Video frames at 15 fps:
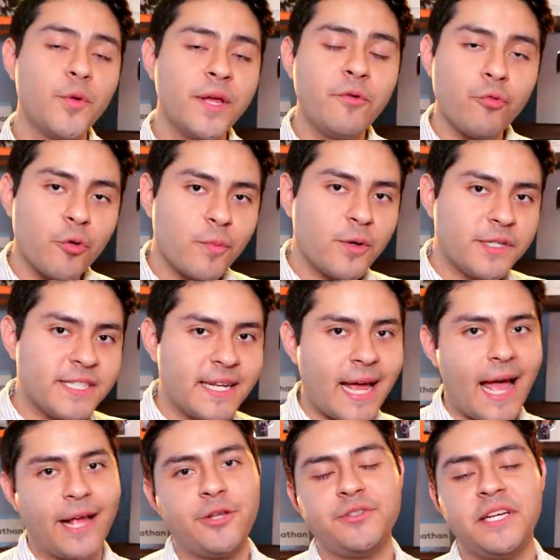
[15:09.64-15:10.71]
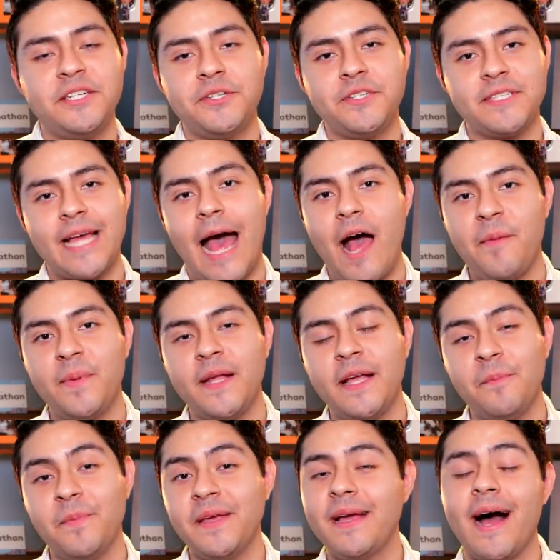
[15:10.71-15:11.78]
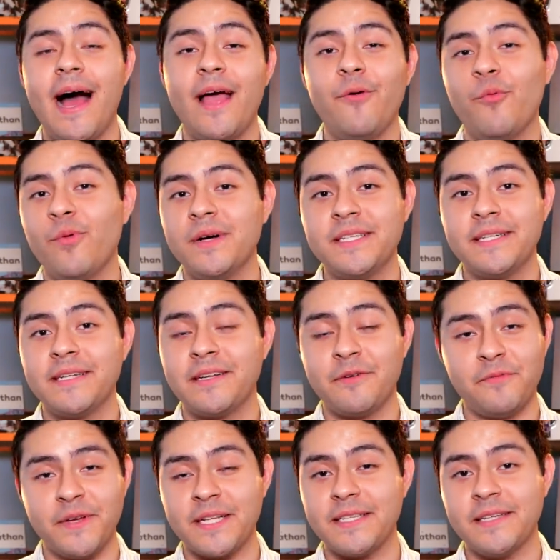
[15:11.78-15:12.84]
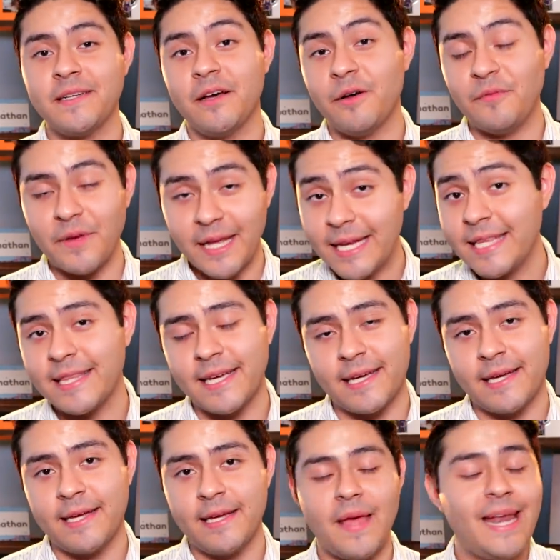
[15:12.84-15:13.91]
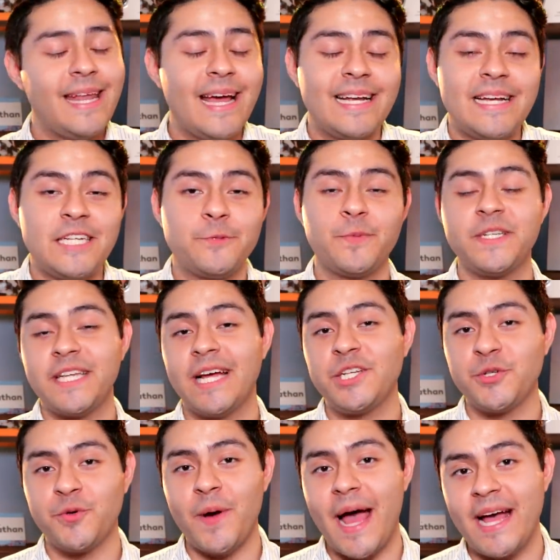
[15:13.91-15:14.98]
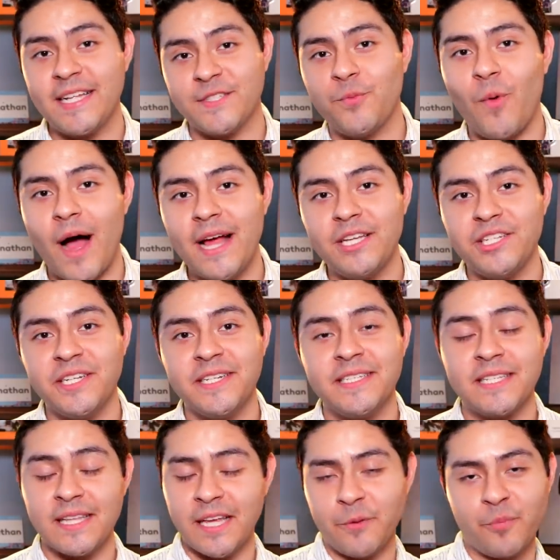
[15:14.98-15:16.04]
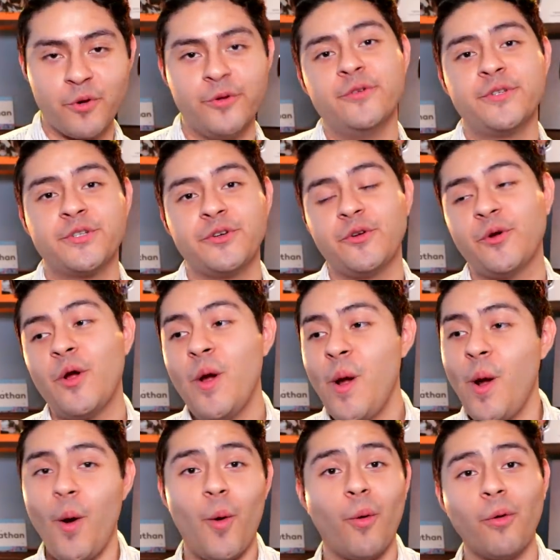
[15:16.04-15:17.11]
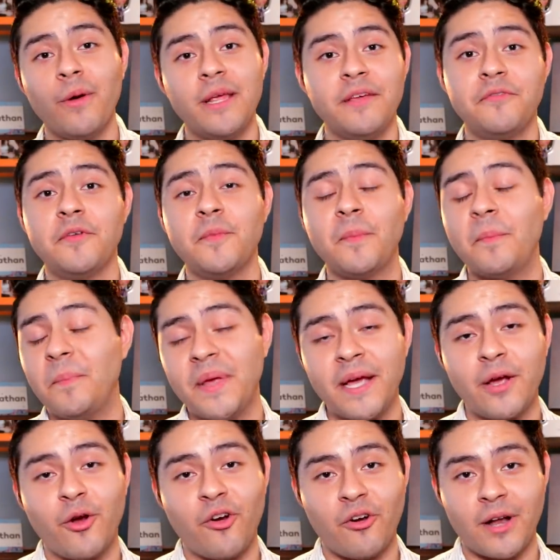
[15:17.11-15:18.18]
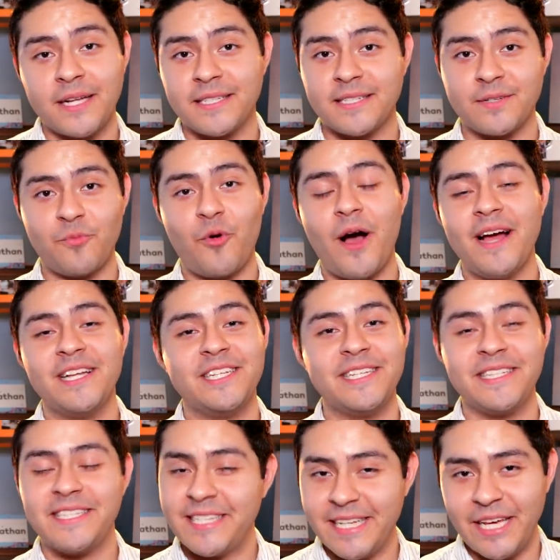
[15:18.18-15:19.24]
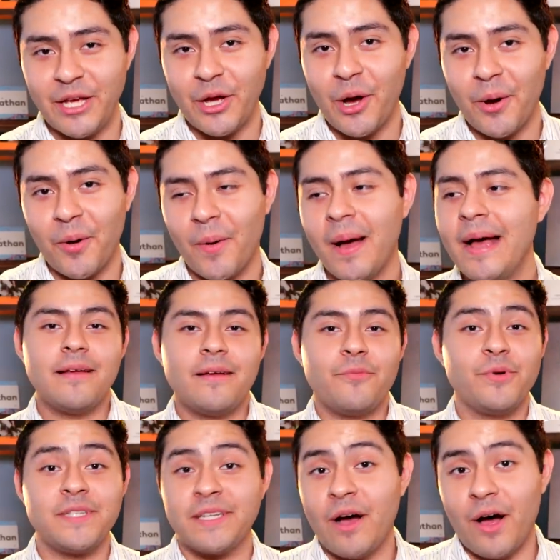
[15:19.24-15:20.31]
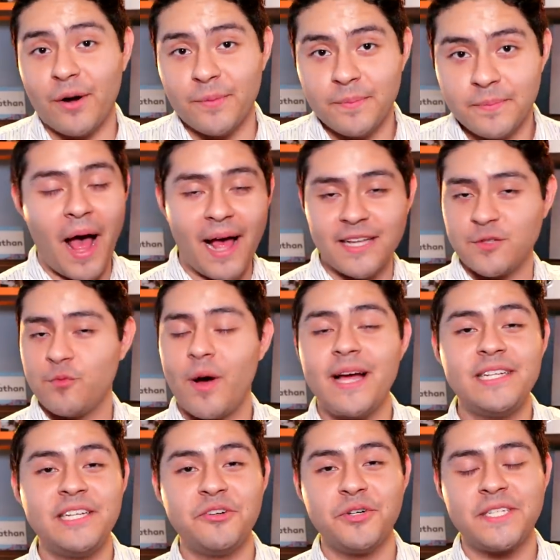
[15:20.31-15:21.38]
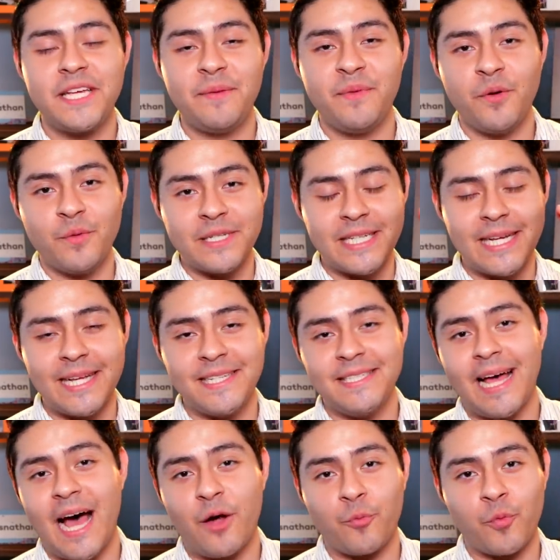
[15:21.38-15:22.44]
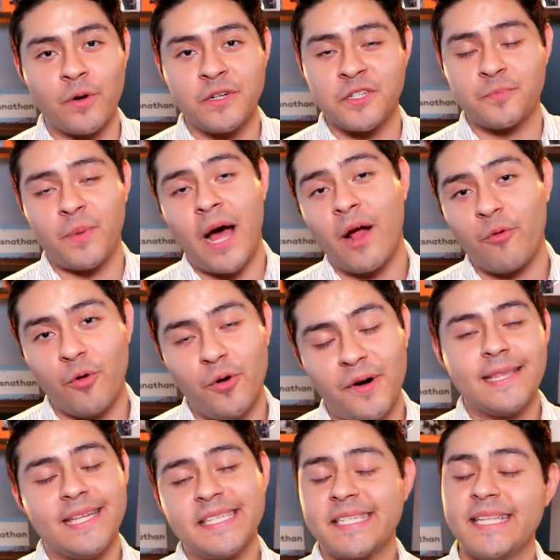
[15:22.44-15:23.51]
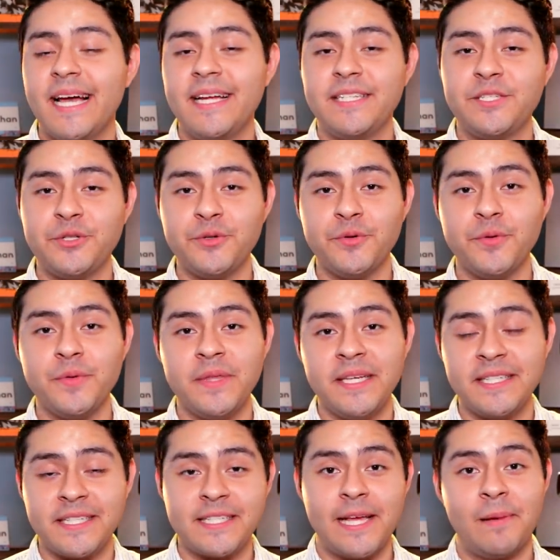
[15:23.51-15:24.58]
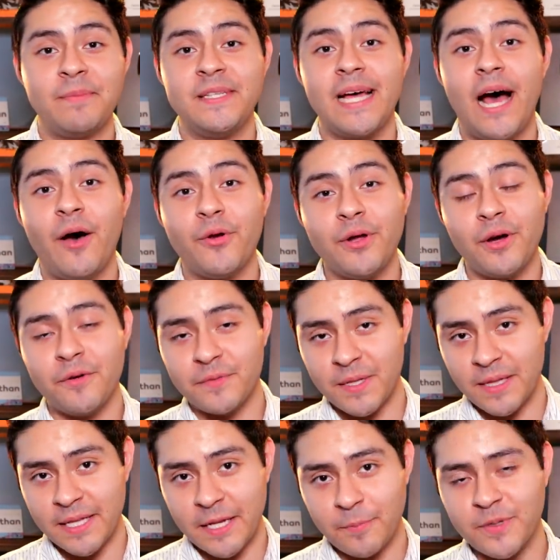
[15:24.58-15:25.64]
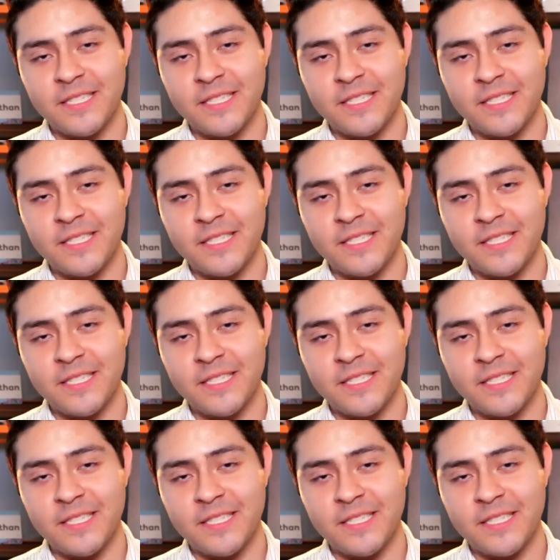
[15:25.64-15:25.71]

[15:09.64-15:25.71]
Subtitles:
only rumors and accusations happening, BI wasn't convicted of anything, and yet his potential as YG's lead producer, or even bigger as YG's CEO, was gone. As YG Entertainment was in a downward spiral, this led to the step down of the lead